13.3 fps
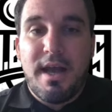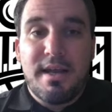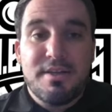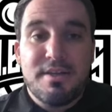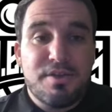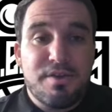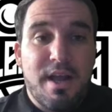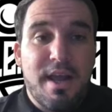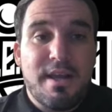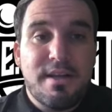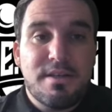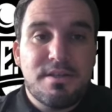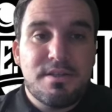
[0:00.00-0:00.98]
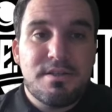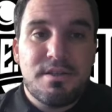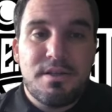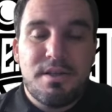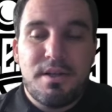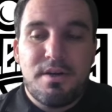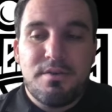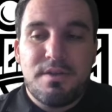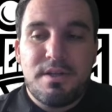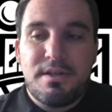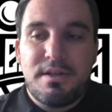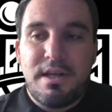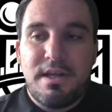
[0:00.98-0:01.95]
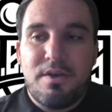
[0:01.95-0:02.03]
at your age,
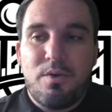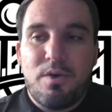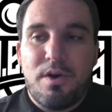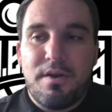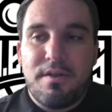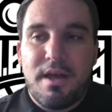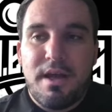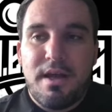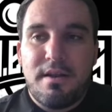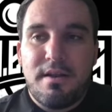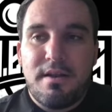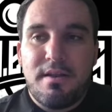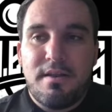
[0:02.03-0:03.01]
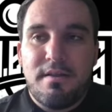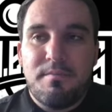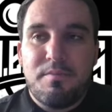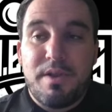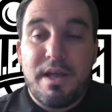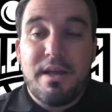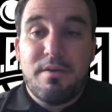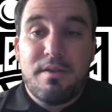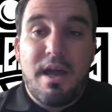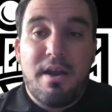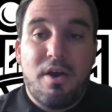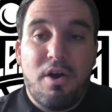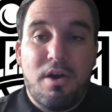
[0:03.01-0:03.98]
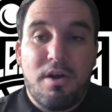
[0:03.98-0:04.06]
that you are that playing
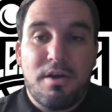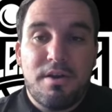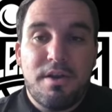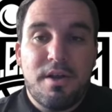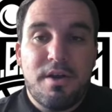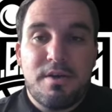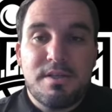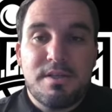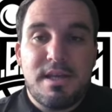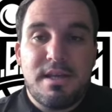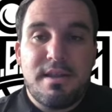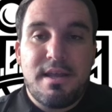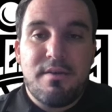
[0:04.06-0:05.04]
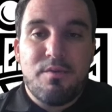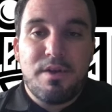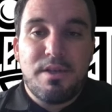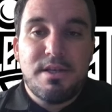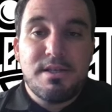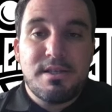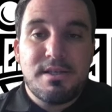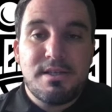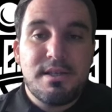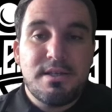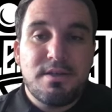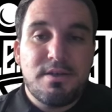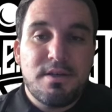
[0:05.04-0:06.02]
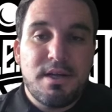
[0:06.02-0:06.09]
that hard, because that really is a
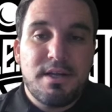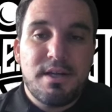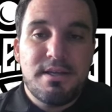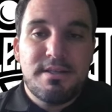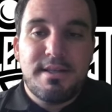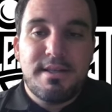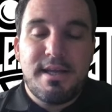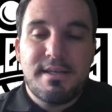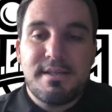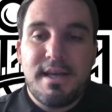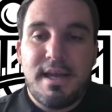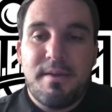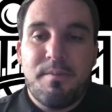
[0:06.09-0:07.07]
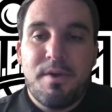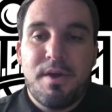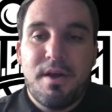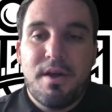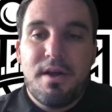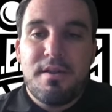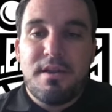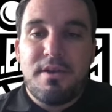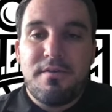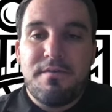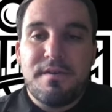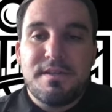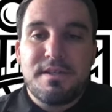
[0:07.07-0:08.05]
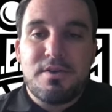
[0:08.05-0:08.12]
skill in today's game. Like, you're
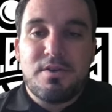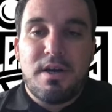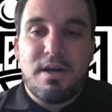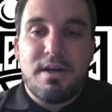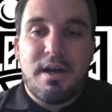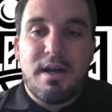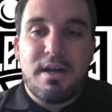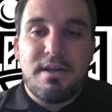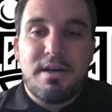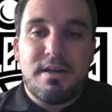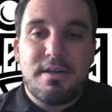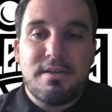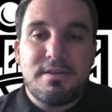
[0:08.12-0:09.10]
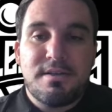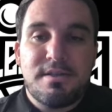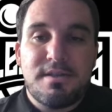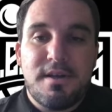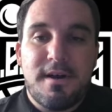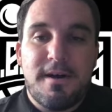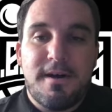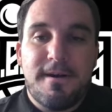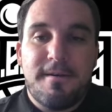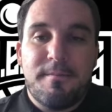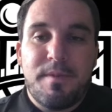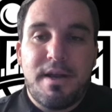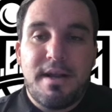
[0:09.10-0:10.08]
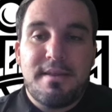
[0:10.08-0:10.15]
physical on cutters,
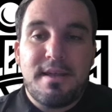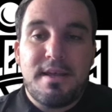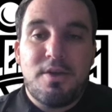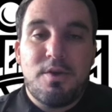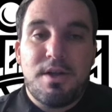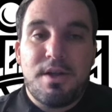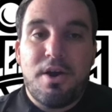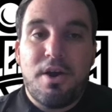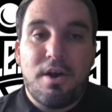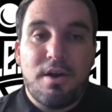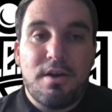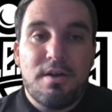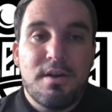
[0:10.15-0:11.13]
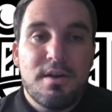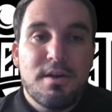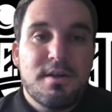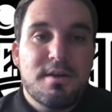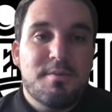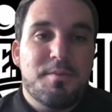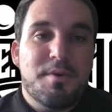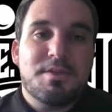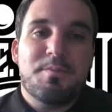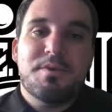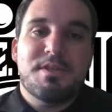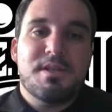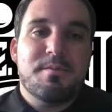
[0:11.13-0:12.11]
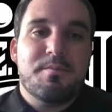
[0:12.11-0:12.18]
and I think you can guard
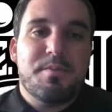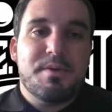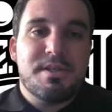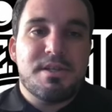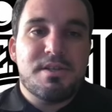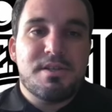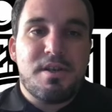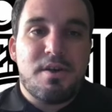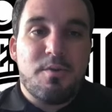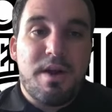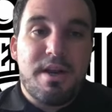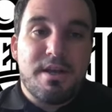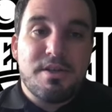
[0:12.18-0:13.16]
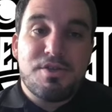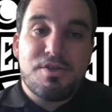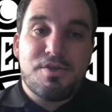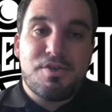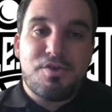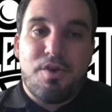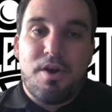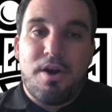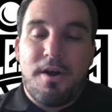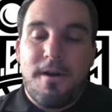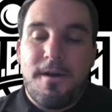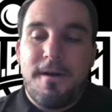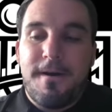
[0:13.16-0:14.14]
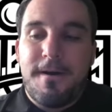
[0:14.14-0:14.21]
multiple positions already because you're
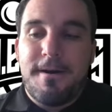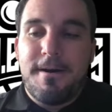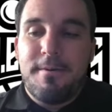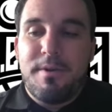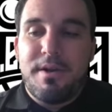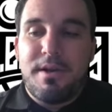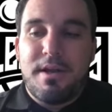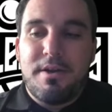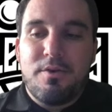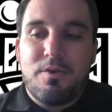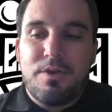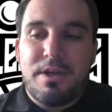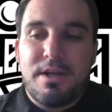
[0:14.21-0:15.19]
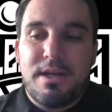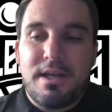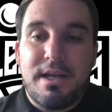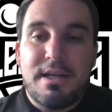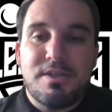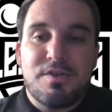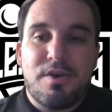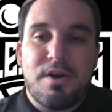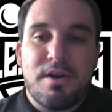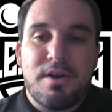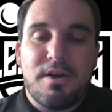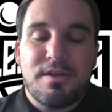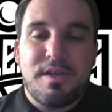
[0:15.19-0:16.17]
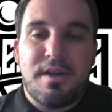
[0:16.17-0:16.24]
strong, and you're only going to get
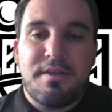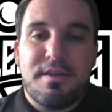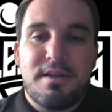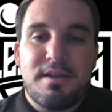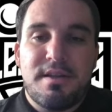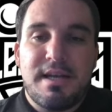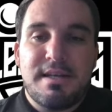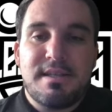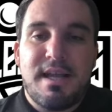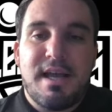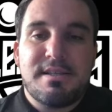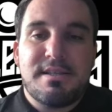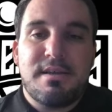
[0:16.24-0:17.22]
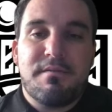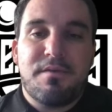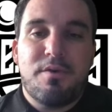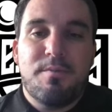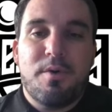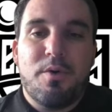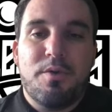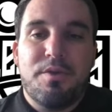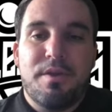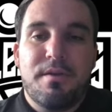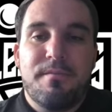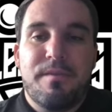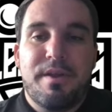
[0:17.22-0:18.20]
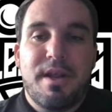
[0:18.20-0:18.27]
stronger. So I think that that's an asset for you both
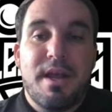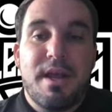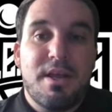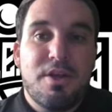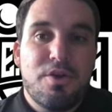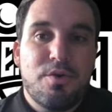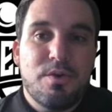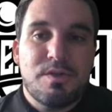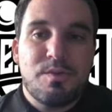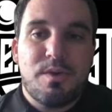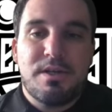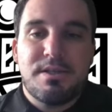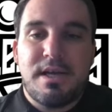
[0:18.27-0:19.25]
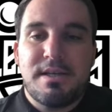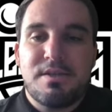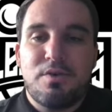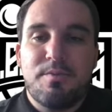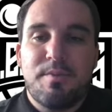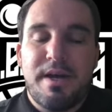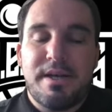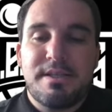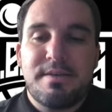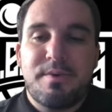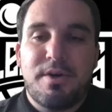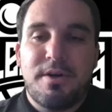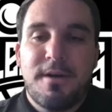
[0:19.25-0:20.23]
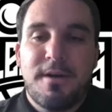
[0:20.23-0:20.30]
in AAU as well as high school
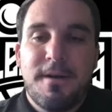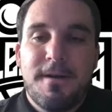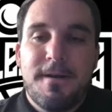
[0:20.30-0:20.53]
basketball.